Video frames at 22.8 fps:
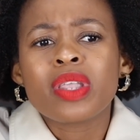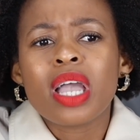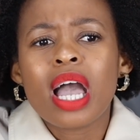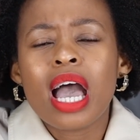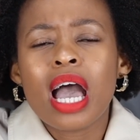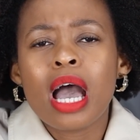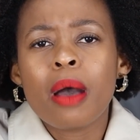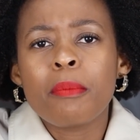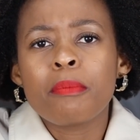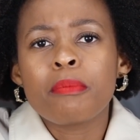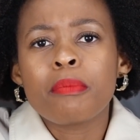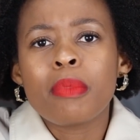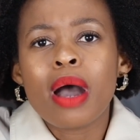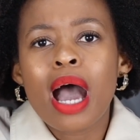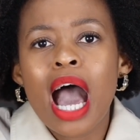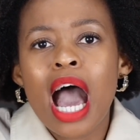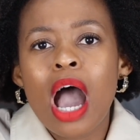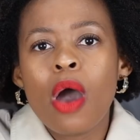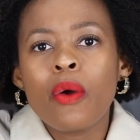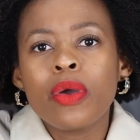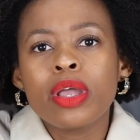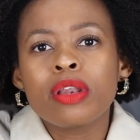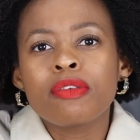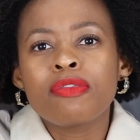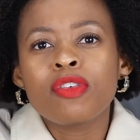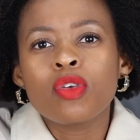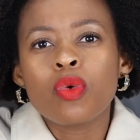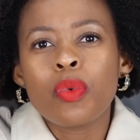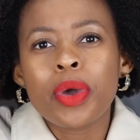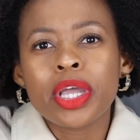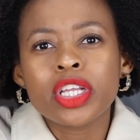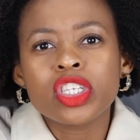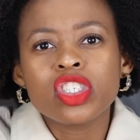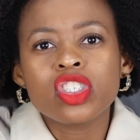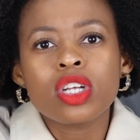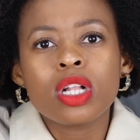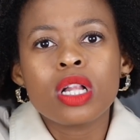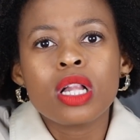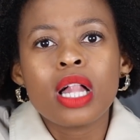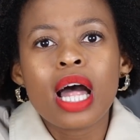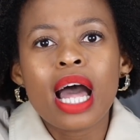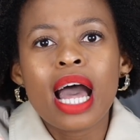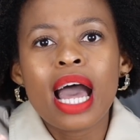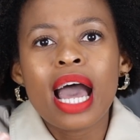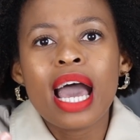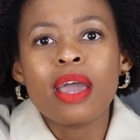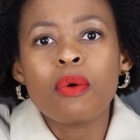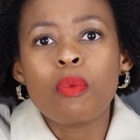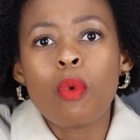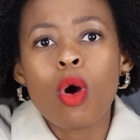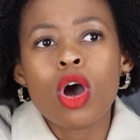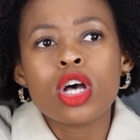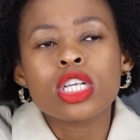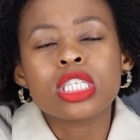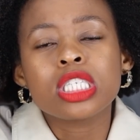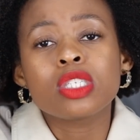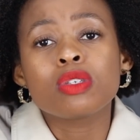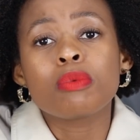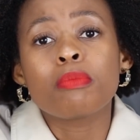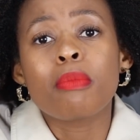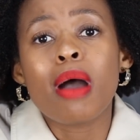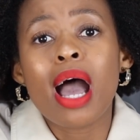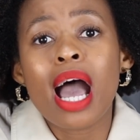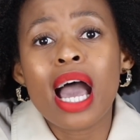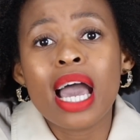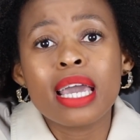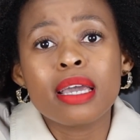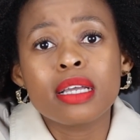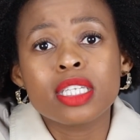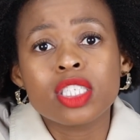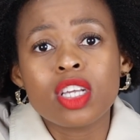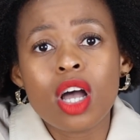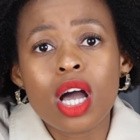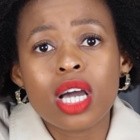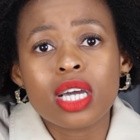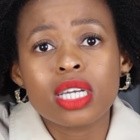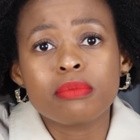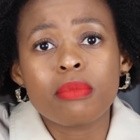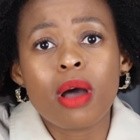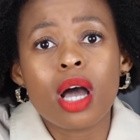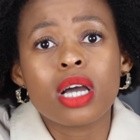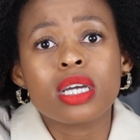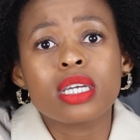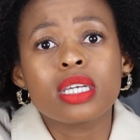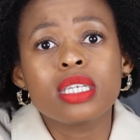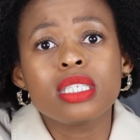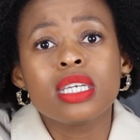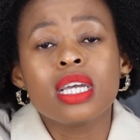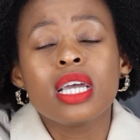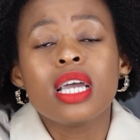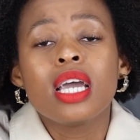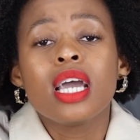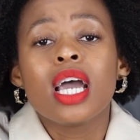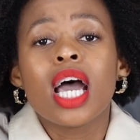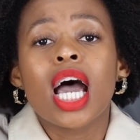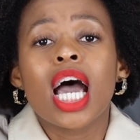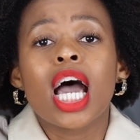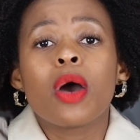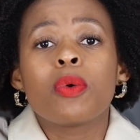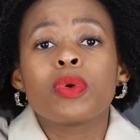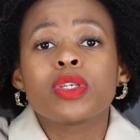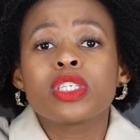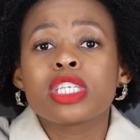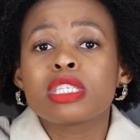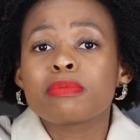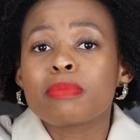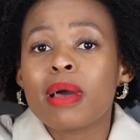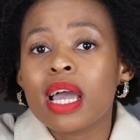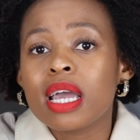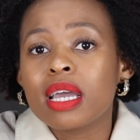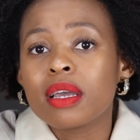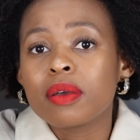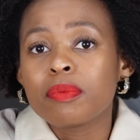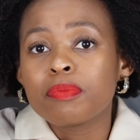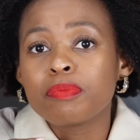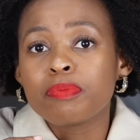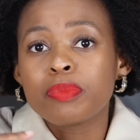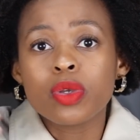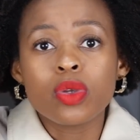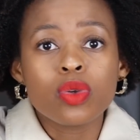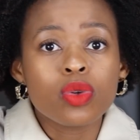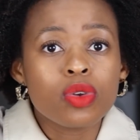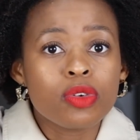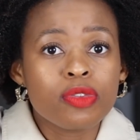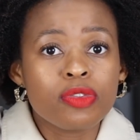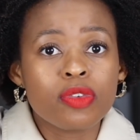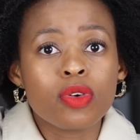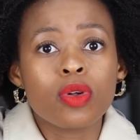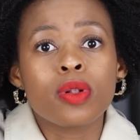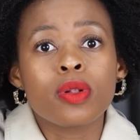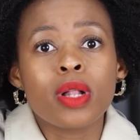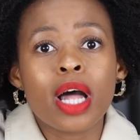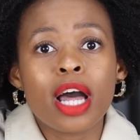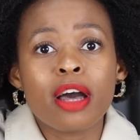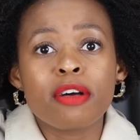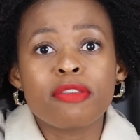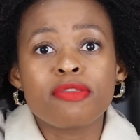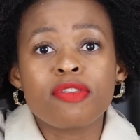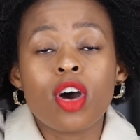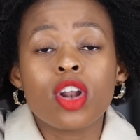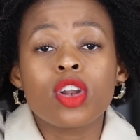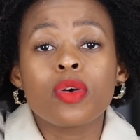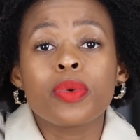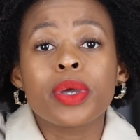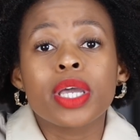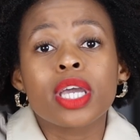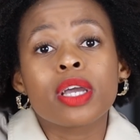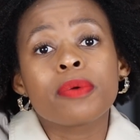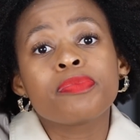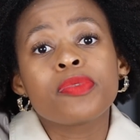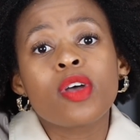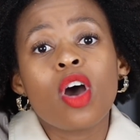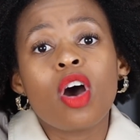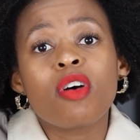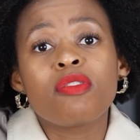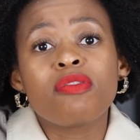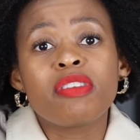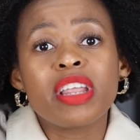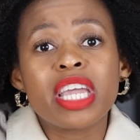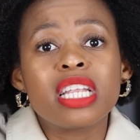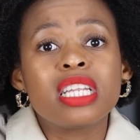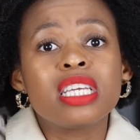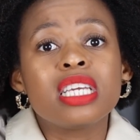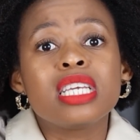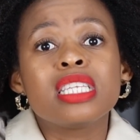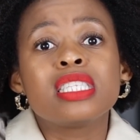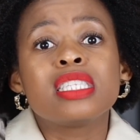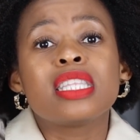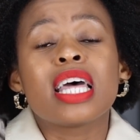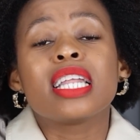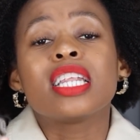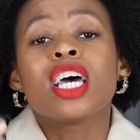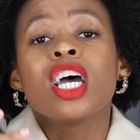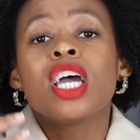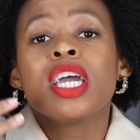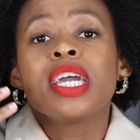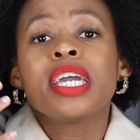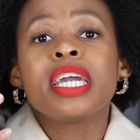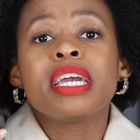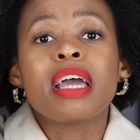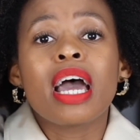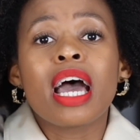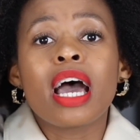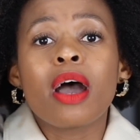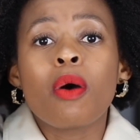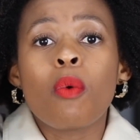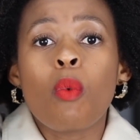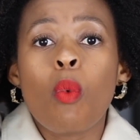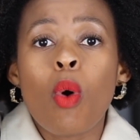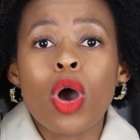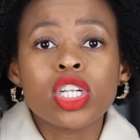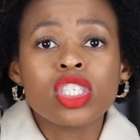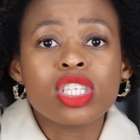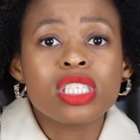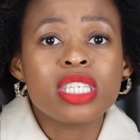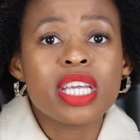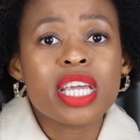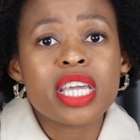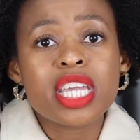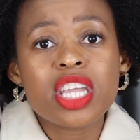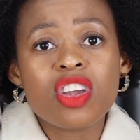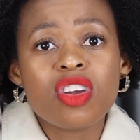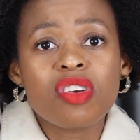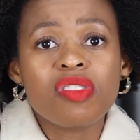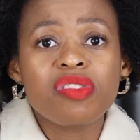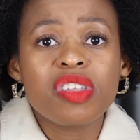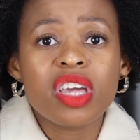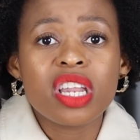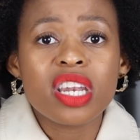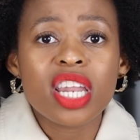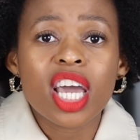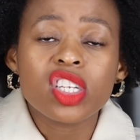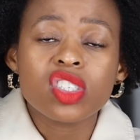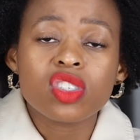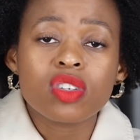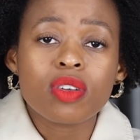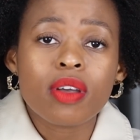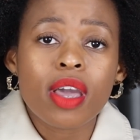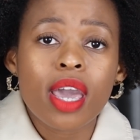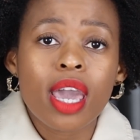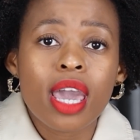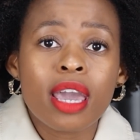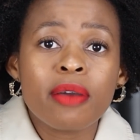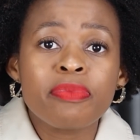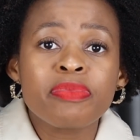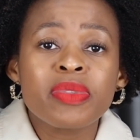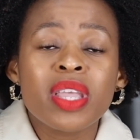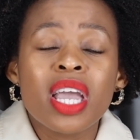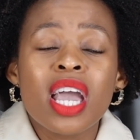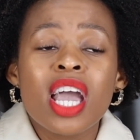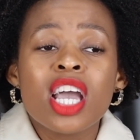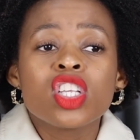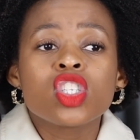how influential I was to my target market, which is my beautiful following of ladies that want to take care of their natural hair.